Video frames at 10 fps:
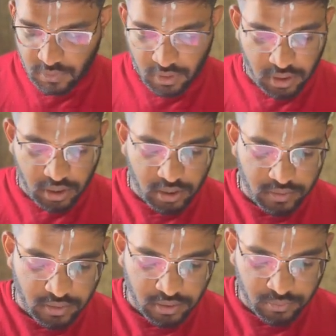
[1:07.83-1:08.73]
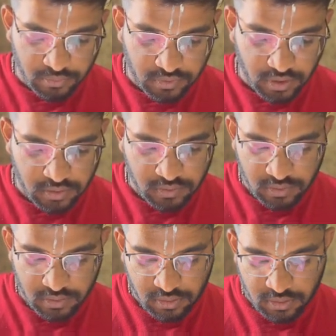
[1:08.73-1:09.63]
the new state,
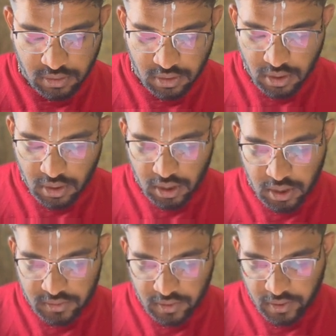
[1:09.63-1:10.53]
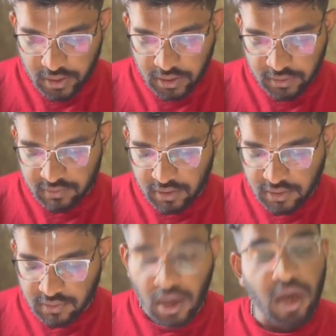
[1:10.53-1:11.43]
the running
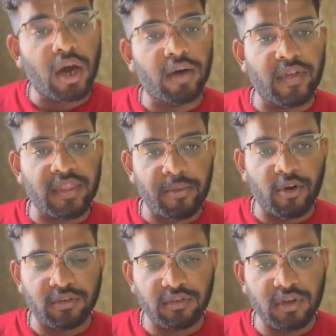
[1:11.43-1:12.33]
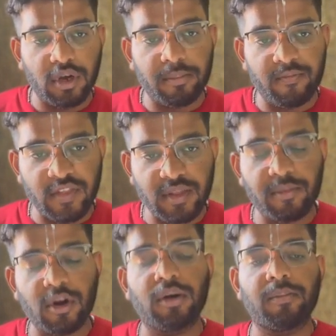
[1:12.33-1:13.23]
state, when the
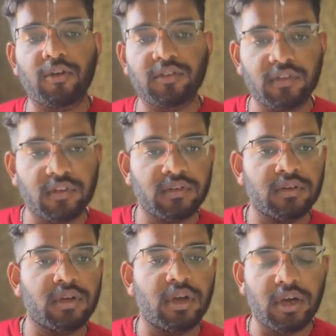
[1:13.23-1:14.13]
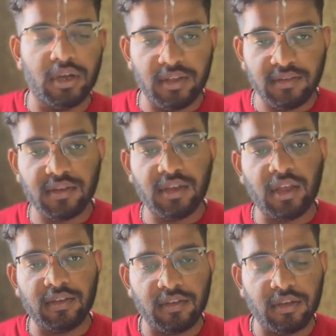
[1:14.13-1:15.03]
process is in
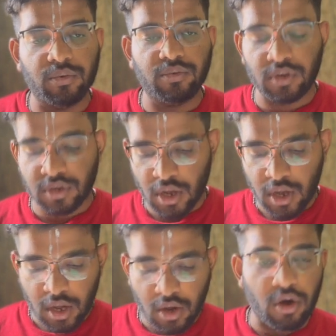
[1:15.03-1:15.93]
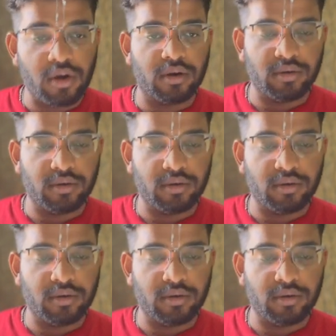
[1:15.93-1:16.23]
execution, or